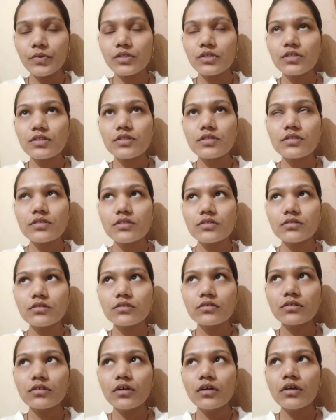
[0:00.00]
it is
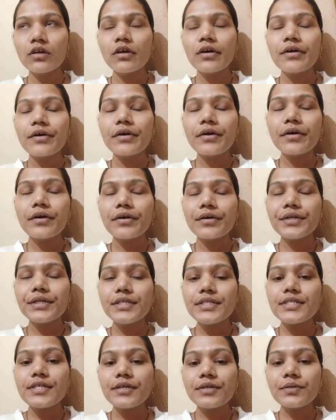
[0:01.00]
the
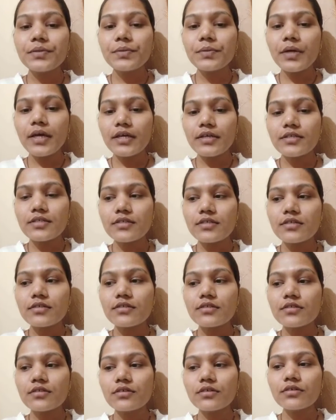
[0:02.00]
designed to
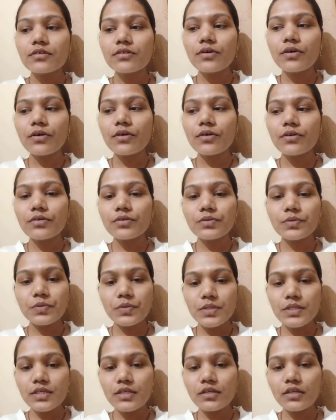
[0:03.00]
access the
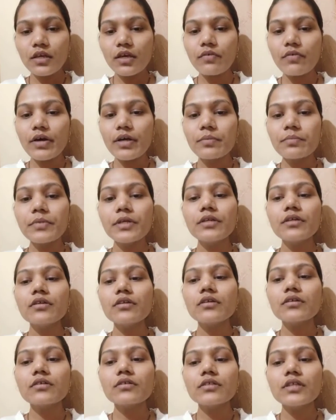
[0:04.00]
dosing
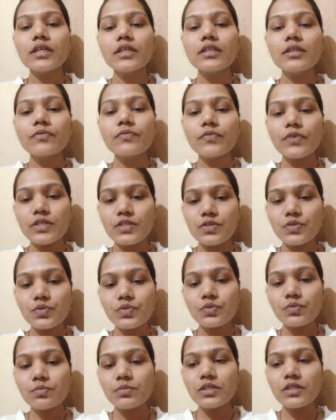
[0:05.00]
requirement. Then phase
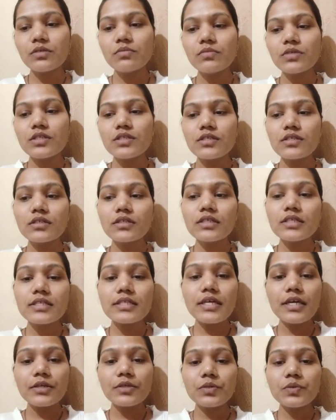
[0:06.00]
2B means the
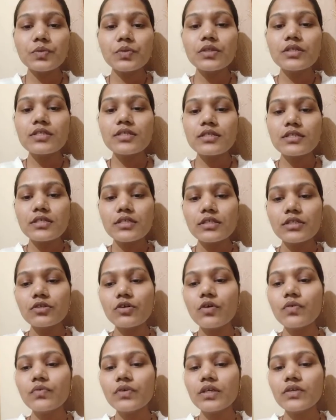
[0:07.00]
design to a study
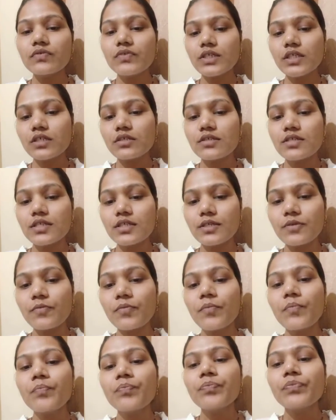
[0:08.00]
of efficacy.
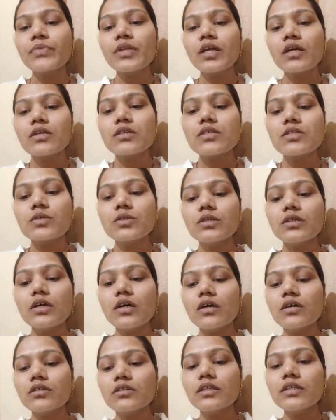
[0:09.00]
So
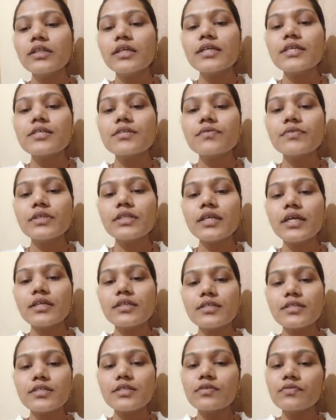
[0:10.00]
the next one,
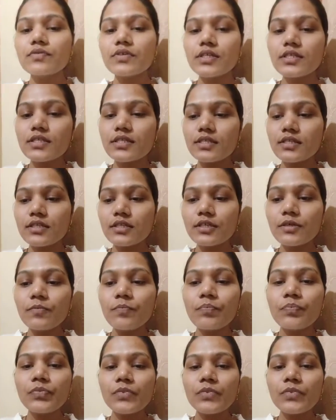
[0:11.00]
that is the phase 3,